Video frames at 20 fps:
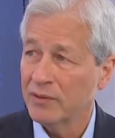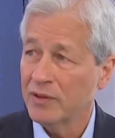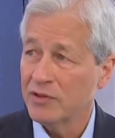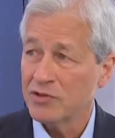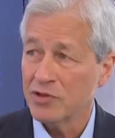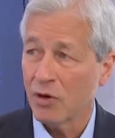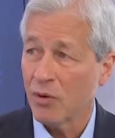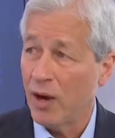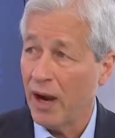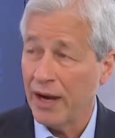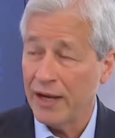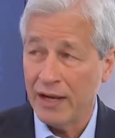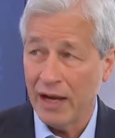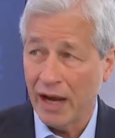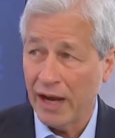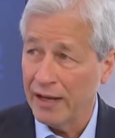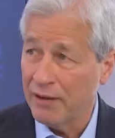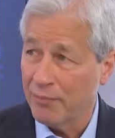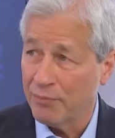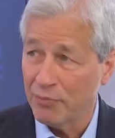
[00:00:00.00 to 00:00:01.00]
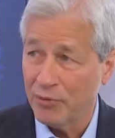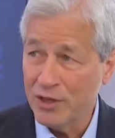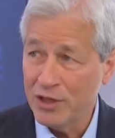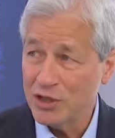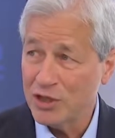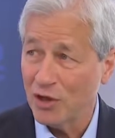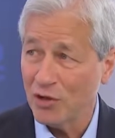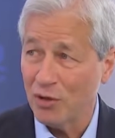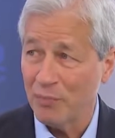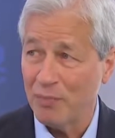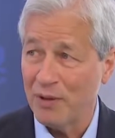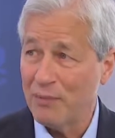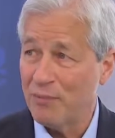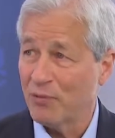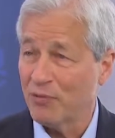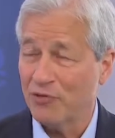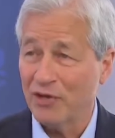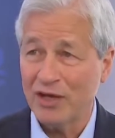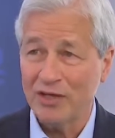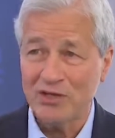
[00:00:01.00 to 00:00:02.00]
So I appreciate all the
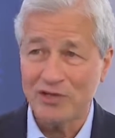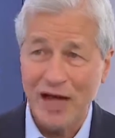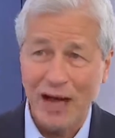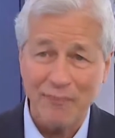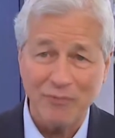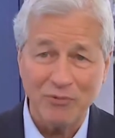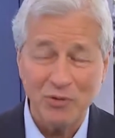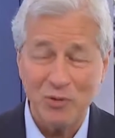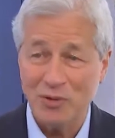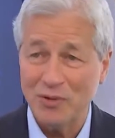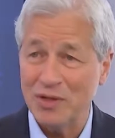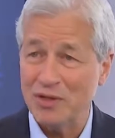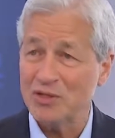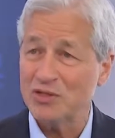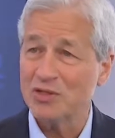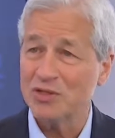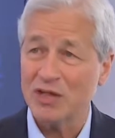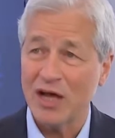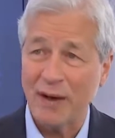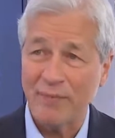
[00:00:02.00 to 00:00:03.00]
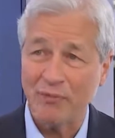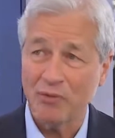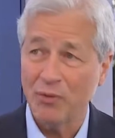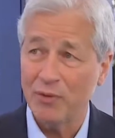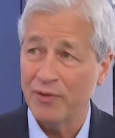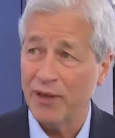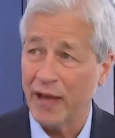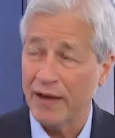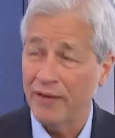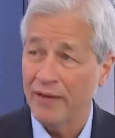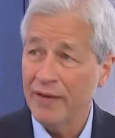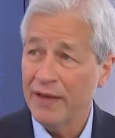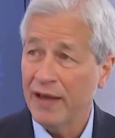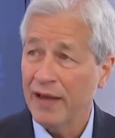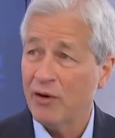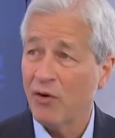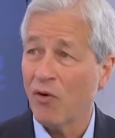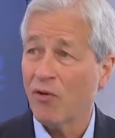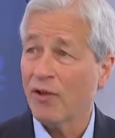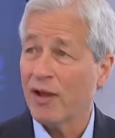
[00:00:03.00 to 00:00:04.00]
people who say stop doing this and stop doing that,
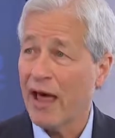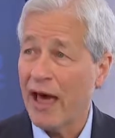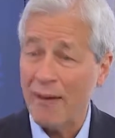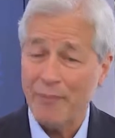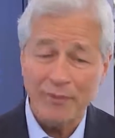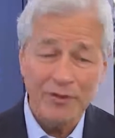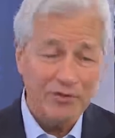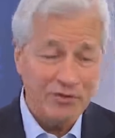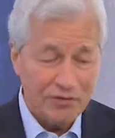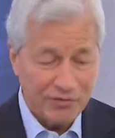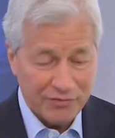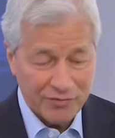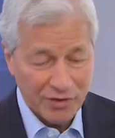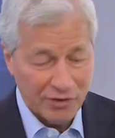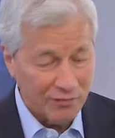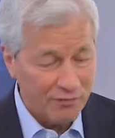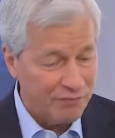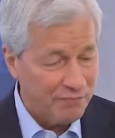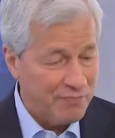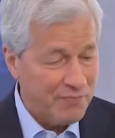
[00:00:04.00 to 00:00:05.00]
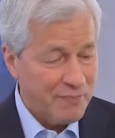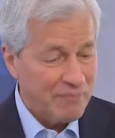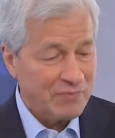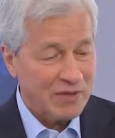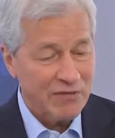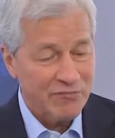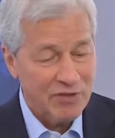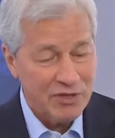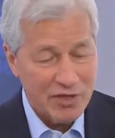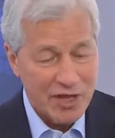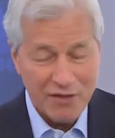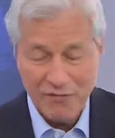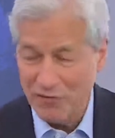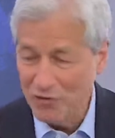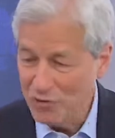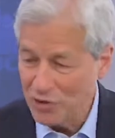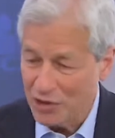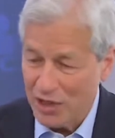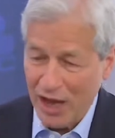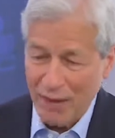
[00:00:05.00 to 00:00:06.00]
and all that happens if
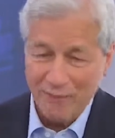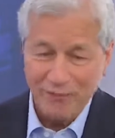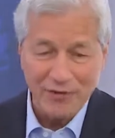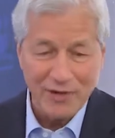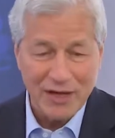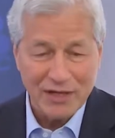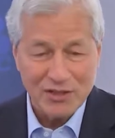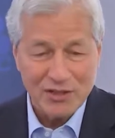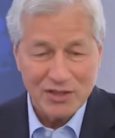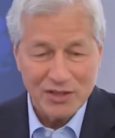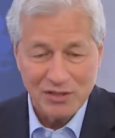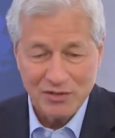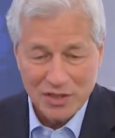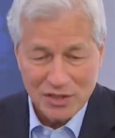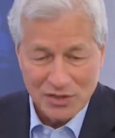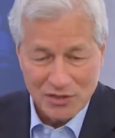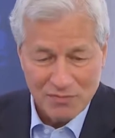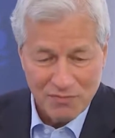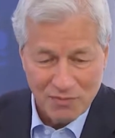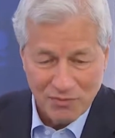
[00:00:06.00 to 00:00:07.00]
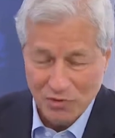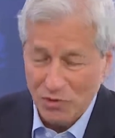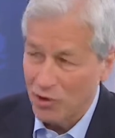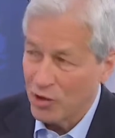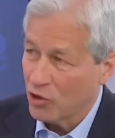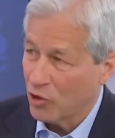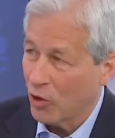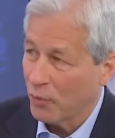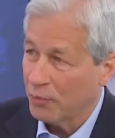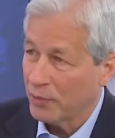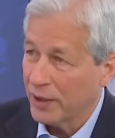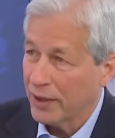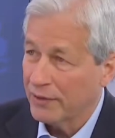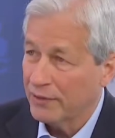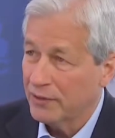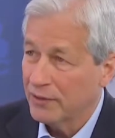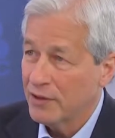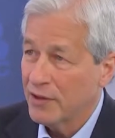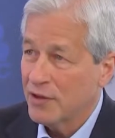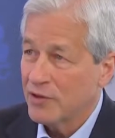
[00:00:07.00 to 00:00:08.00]
you stop financing this dirty coal plant,
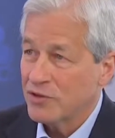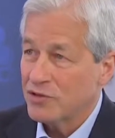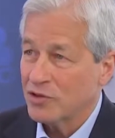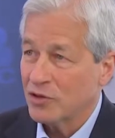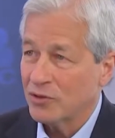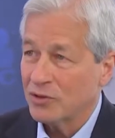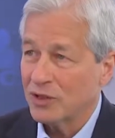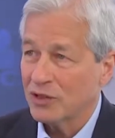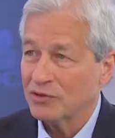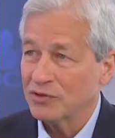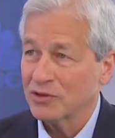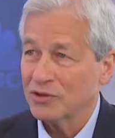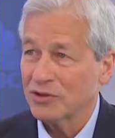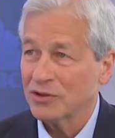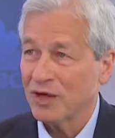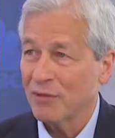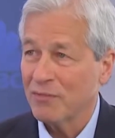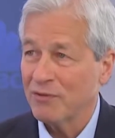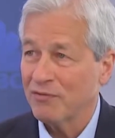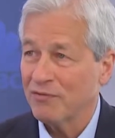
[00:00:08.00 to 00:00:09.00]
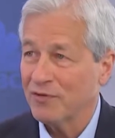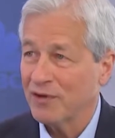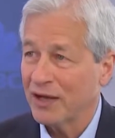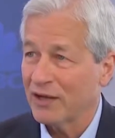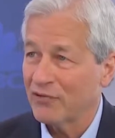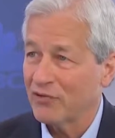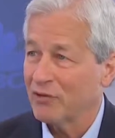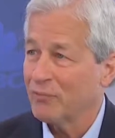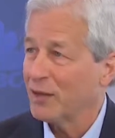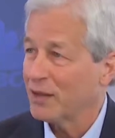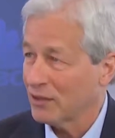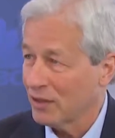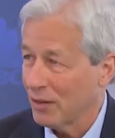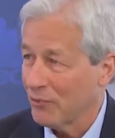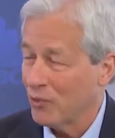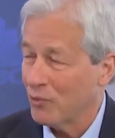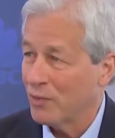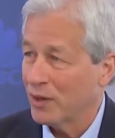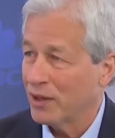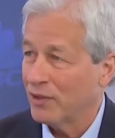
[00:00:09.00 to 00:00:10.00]
someone else is going to come and finance it and make a lot
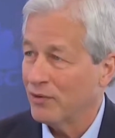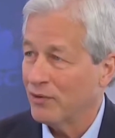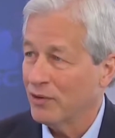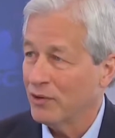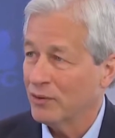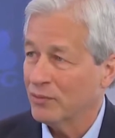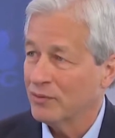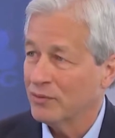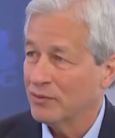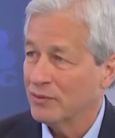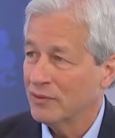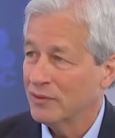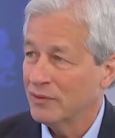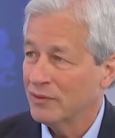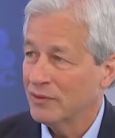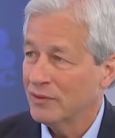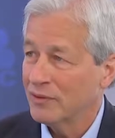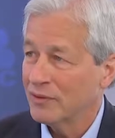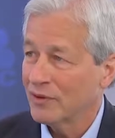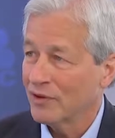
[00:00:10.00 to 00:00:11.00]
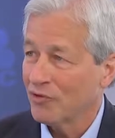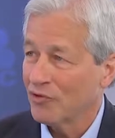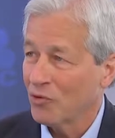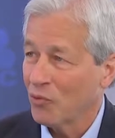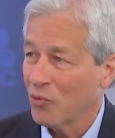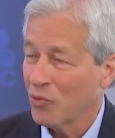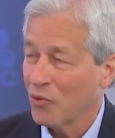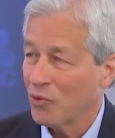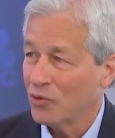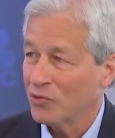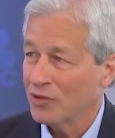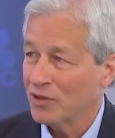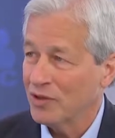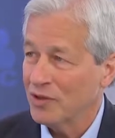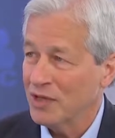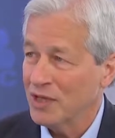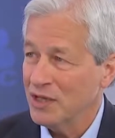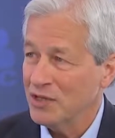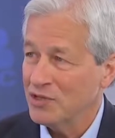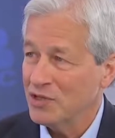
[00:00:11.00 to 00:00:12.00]
more money than you, because the world
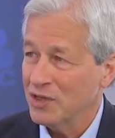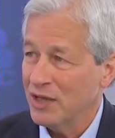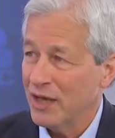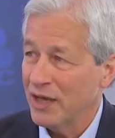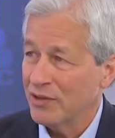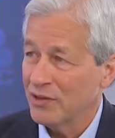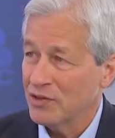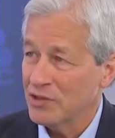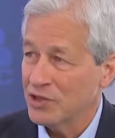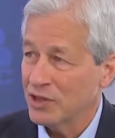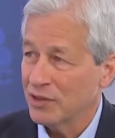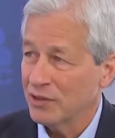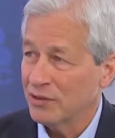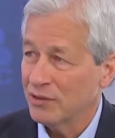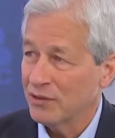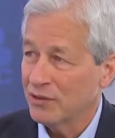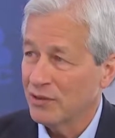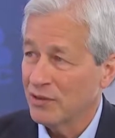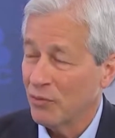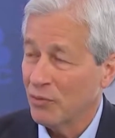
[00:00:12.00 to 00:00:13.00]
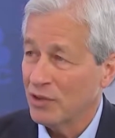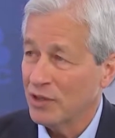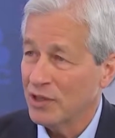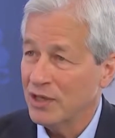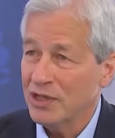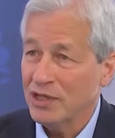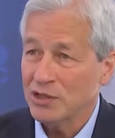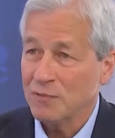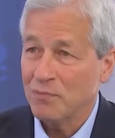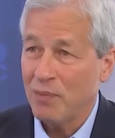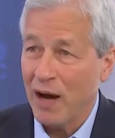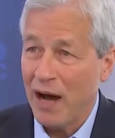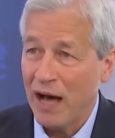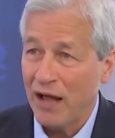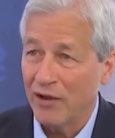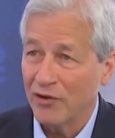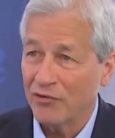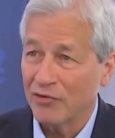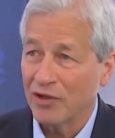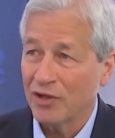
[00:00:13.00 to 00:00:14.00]
needs the energy. What you need is
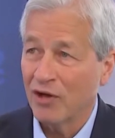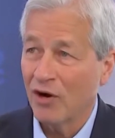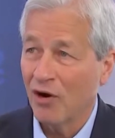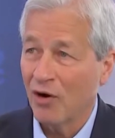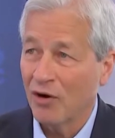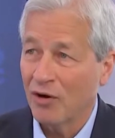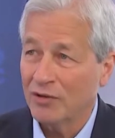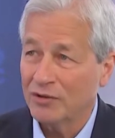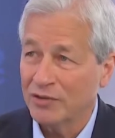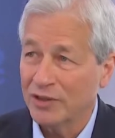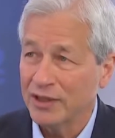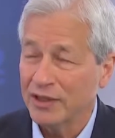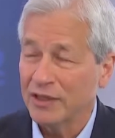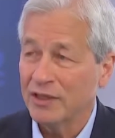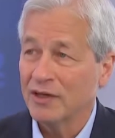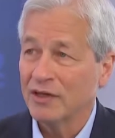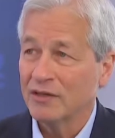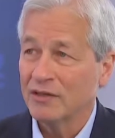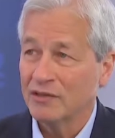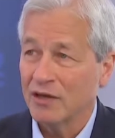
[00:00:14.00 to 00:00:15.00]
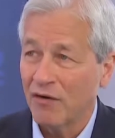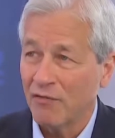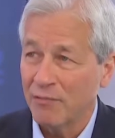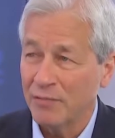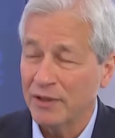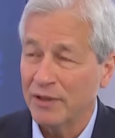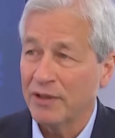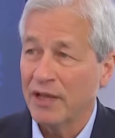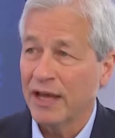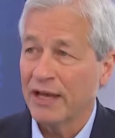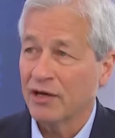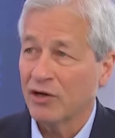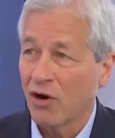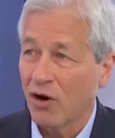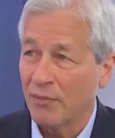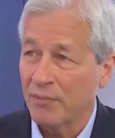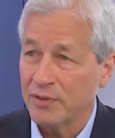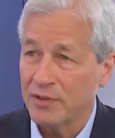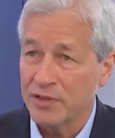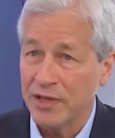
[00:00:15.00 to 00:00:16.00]
policy, R&D, government, a
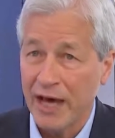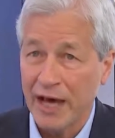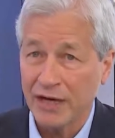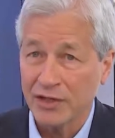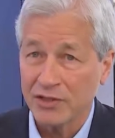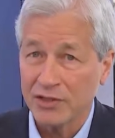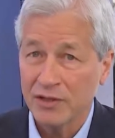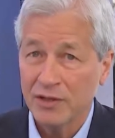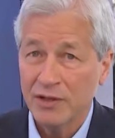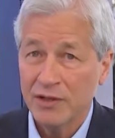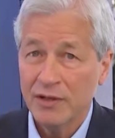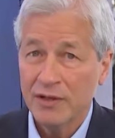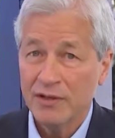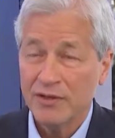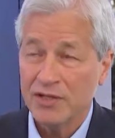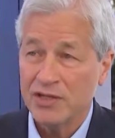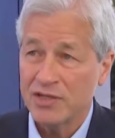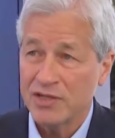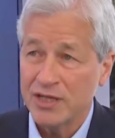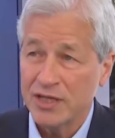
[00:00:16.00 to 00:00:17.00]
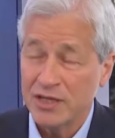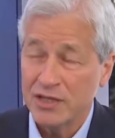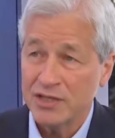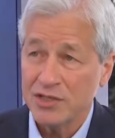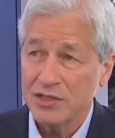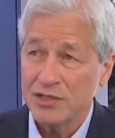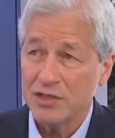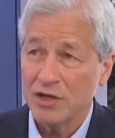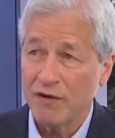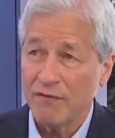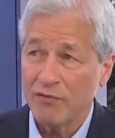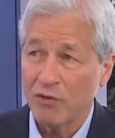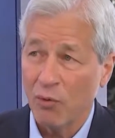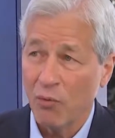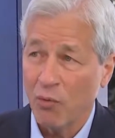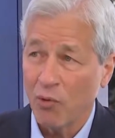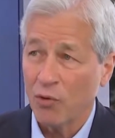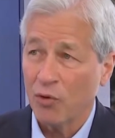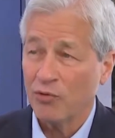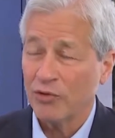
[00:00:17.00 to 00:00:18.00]
carbon tax. The citizens of the
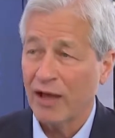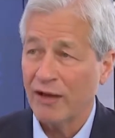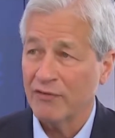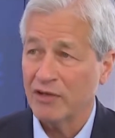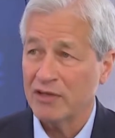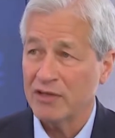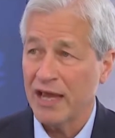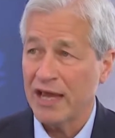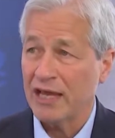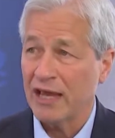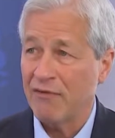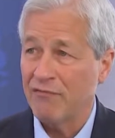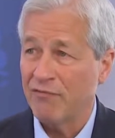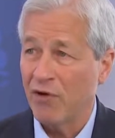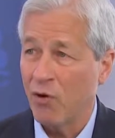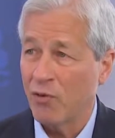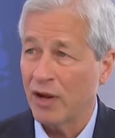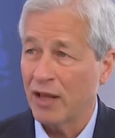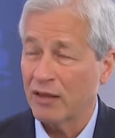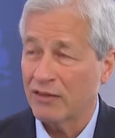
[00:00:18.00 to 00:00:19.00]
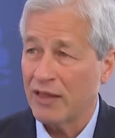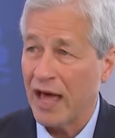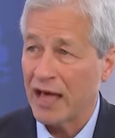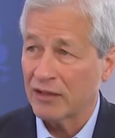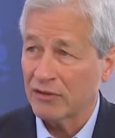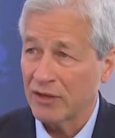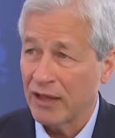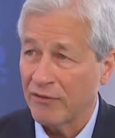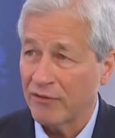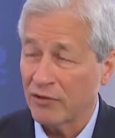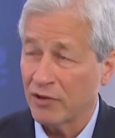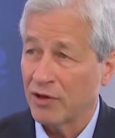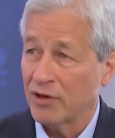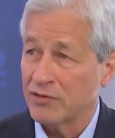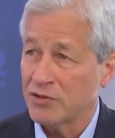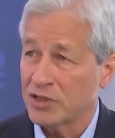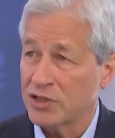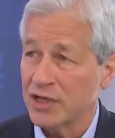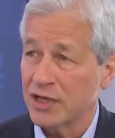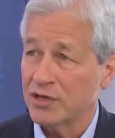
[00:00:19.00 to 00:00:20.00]
world have to take a vote at that level,
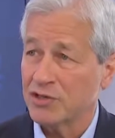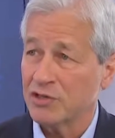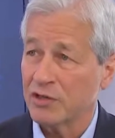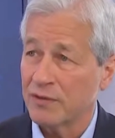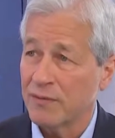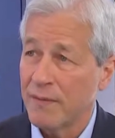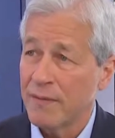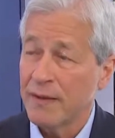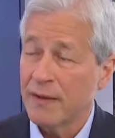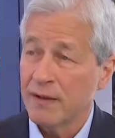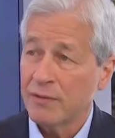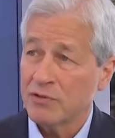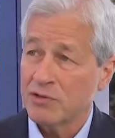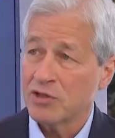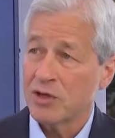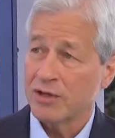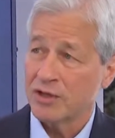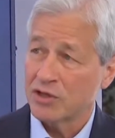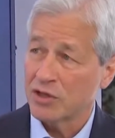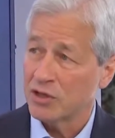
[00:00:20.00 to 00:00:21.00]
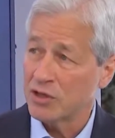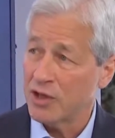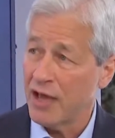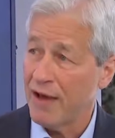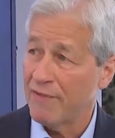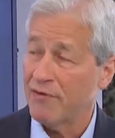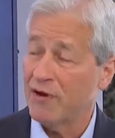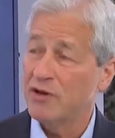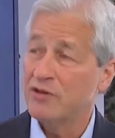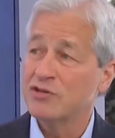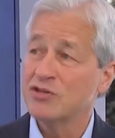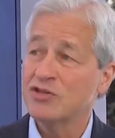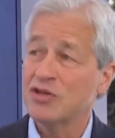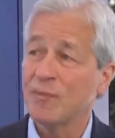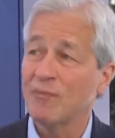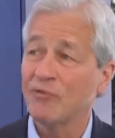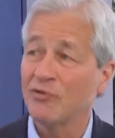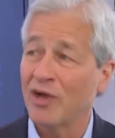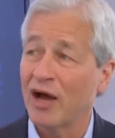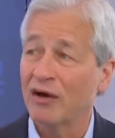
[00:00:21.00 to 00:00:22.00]
understand it's going to have
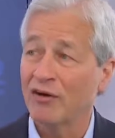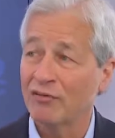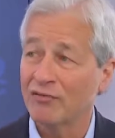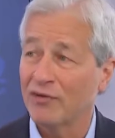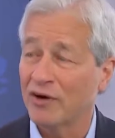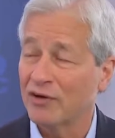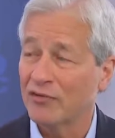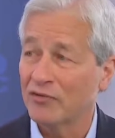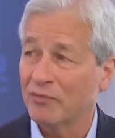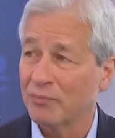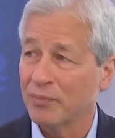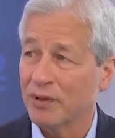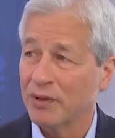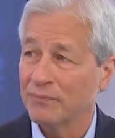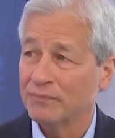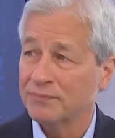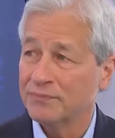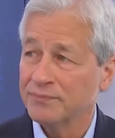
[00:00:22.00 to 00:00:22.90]
some sacrifice in pain.